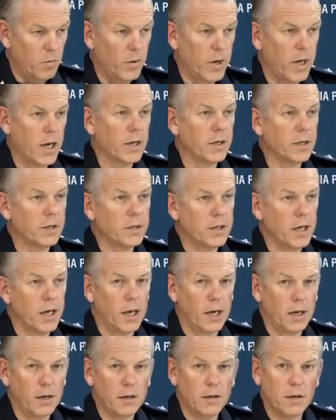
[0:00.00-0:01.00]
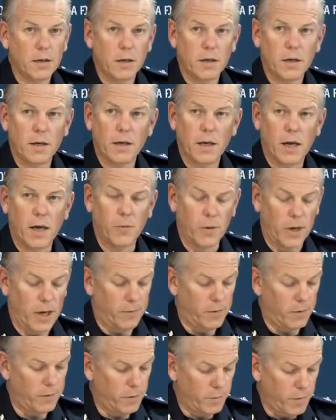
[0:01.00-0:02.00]
We understand and we
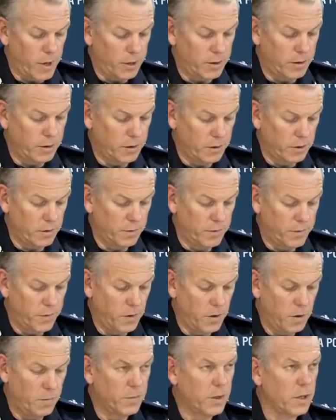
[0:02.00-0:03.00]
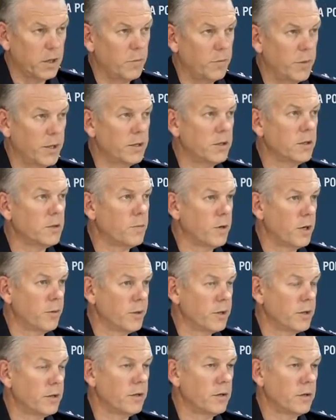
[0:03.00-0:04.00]
have information to confirm that the business
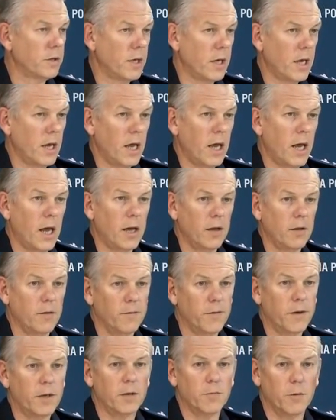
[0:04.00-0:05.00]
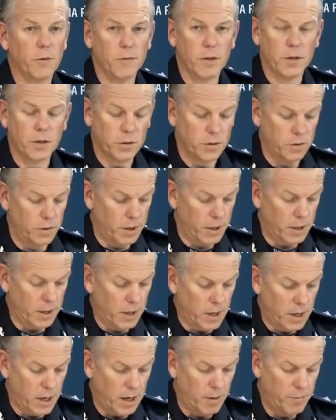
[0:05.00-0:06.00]
premises and the victim of this
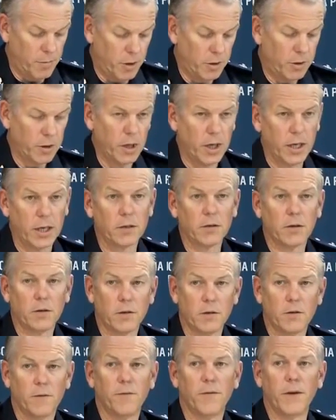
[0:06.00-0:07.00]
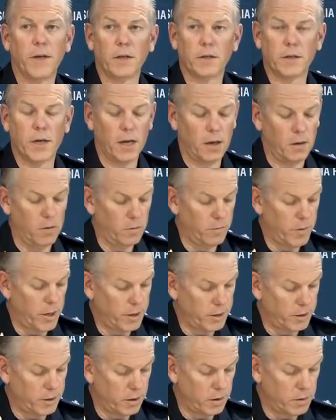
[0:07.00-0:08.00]
shooting are both linked to the Finks outlaw
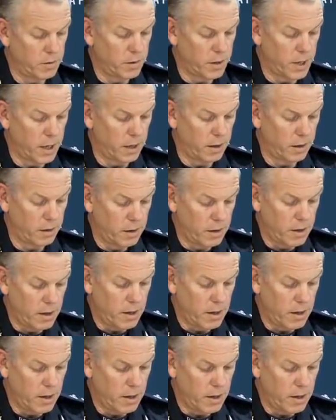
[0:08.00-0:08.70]
motorcycle gang.